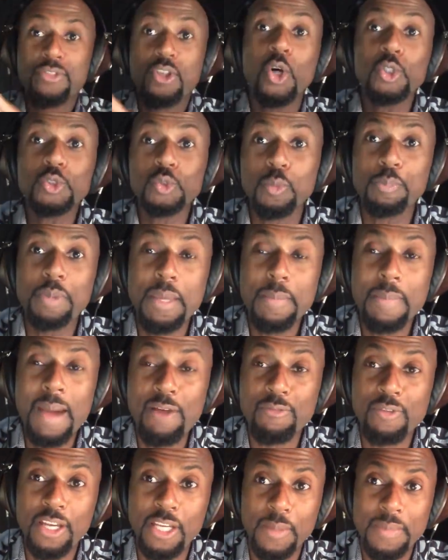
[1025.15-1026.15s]
th- those would be
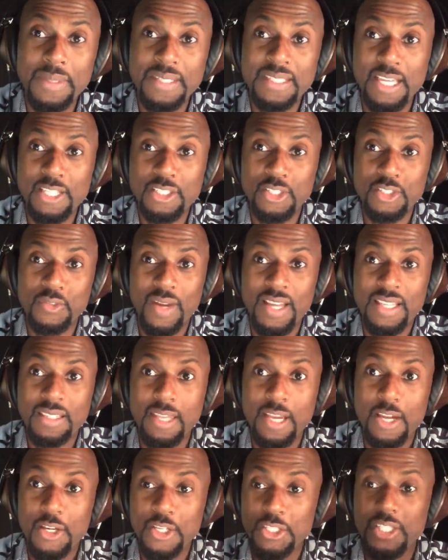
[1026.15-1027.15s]
my recommendations right
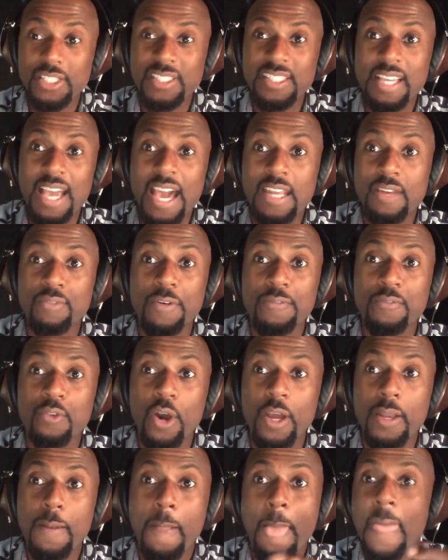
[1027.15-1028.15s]
there. It's just to kind of
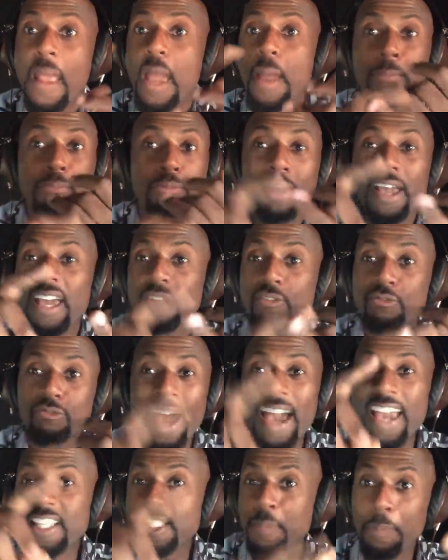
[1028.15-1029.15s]
avoid bread,
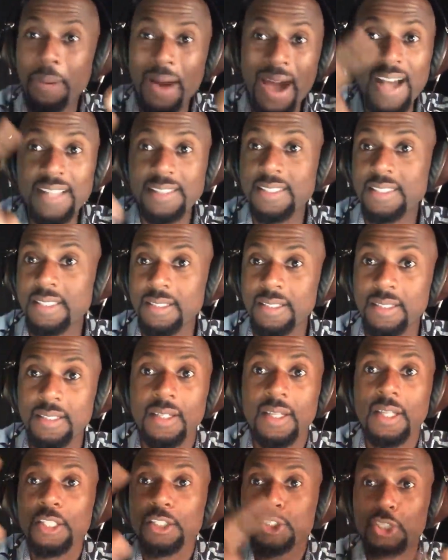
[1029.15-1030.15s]
rice,
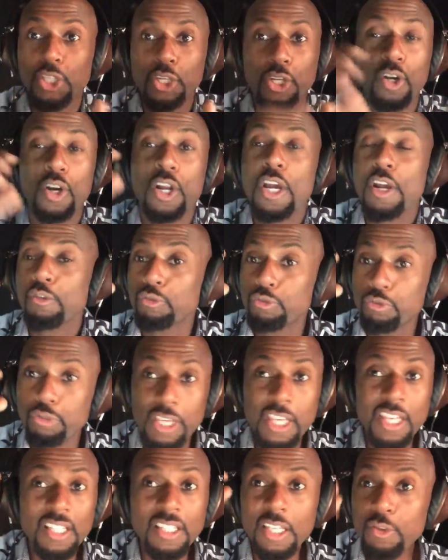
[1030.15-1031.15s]
pasta, sugar,
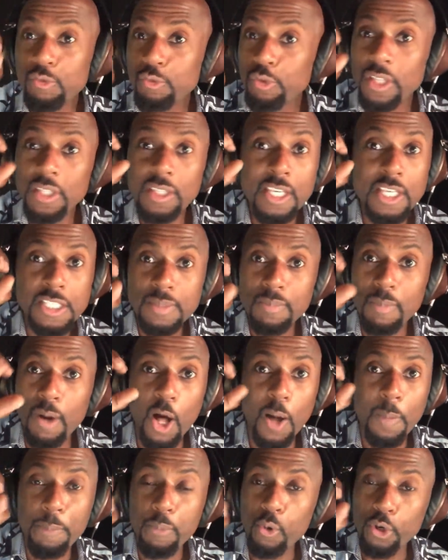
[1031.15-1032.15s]
really, really
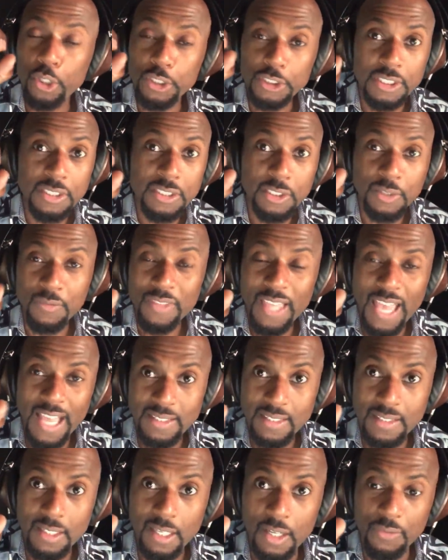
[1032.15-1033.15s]
small portions of
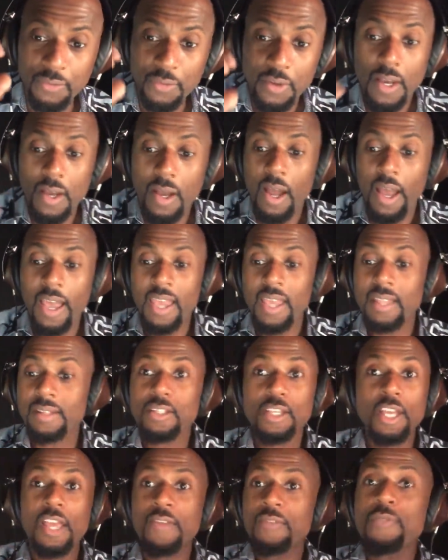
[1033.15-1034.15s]
that stuff.
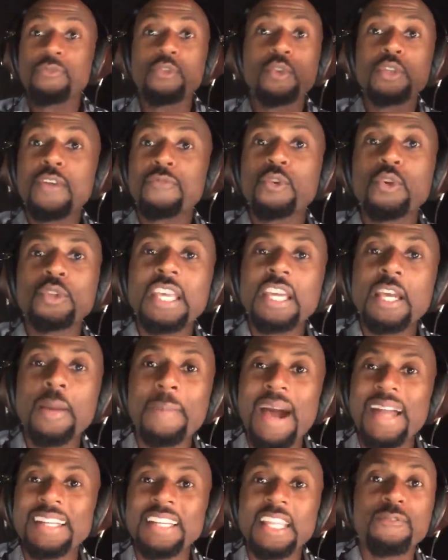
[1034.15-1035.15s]
And if you, if you think
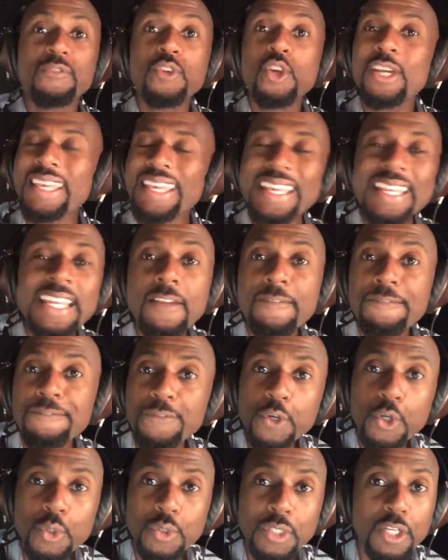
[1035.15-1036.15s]
about it, if you're eating
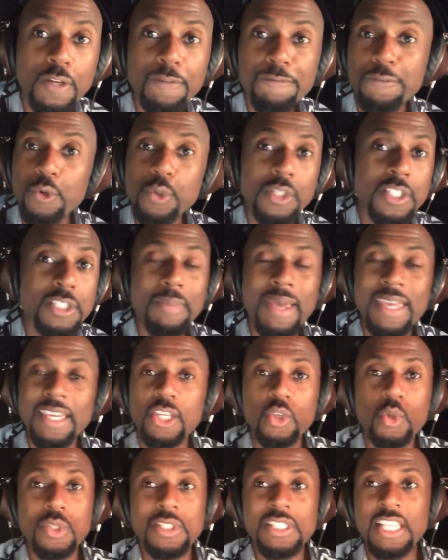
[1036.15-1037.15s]
food and the food is
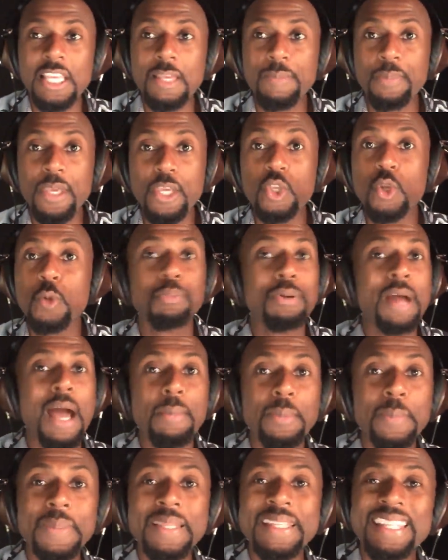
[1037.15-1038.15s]
making you sleepy, you
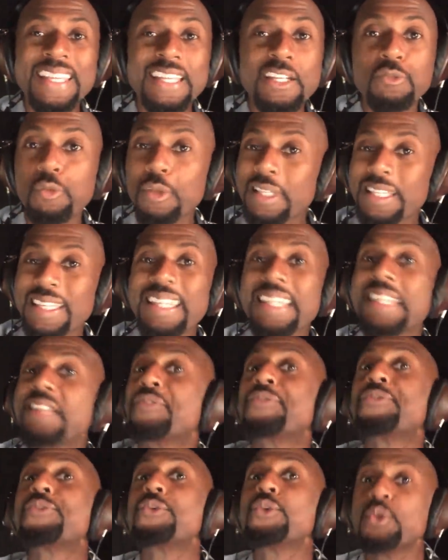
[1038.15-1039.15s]
probably didn't really
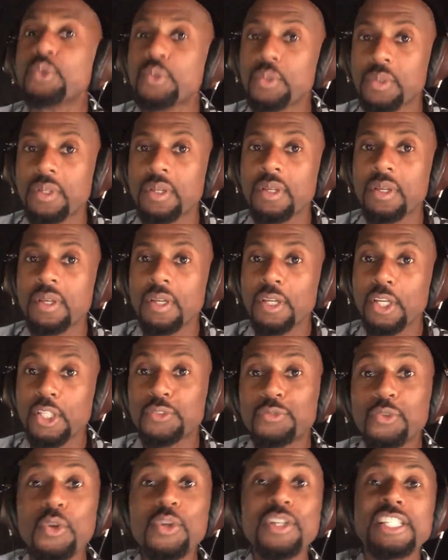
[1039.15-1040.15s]
eat food.
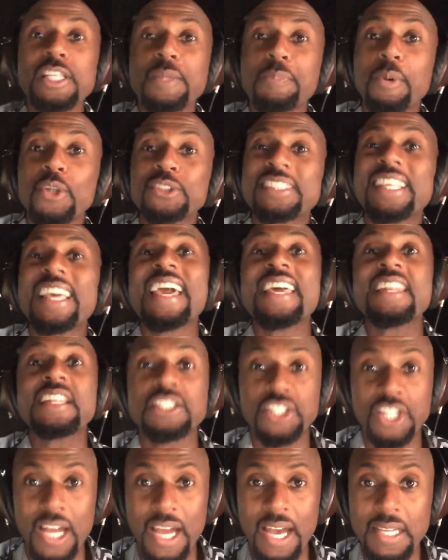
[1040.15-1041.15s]
Because food is supposed to
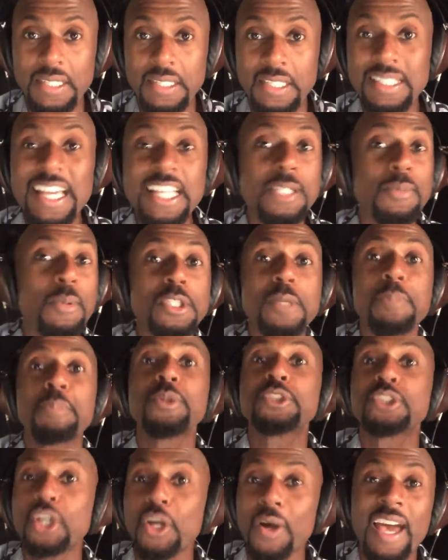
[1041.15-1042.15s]
energize. It's not supposed to
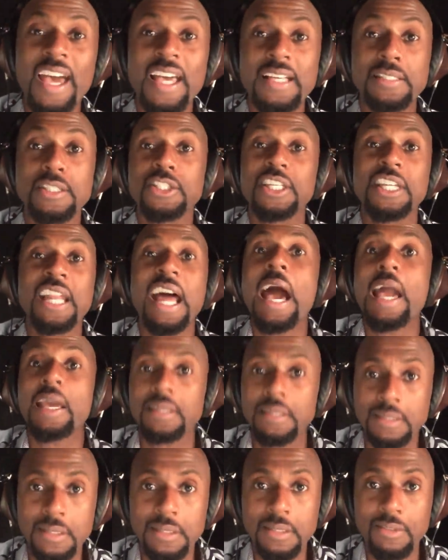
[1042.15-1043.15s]
put your ass into the
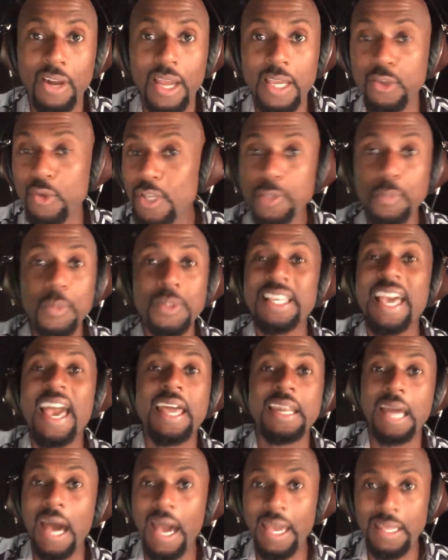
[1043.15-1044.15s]
itis, right? You ain't supposed to
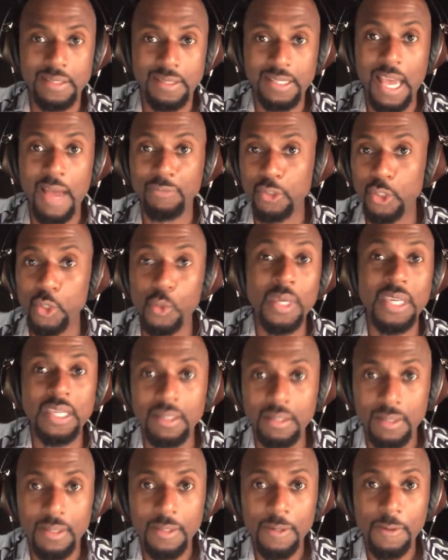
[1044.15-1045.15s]
have the itis after you
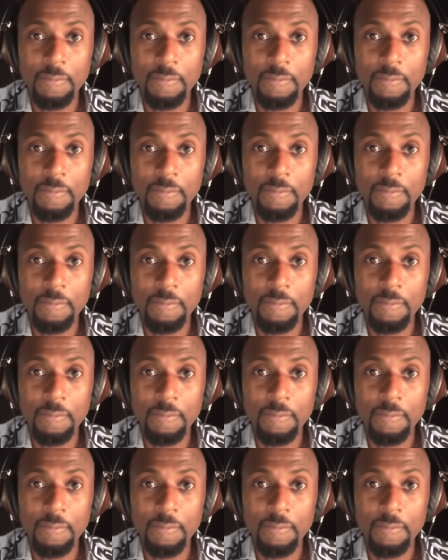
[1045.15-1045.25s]
eat.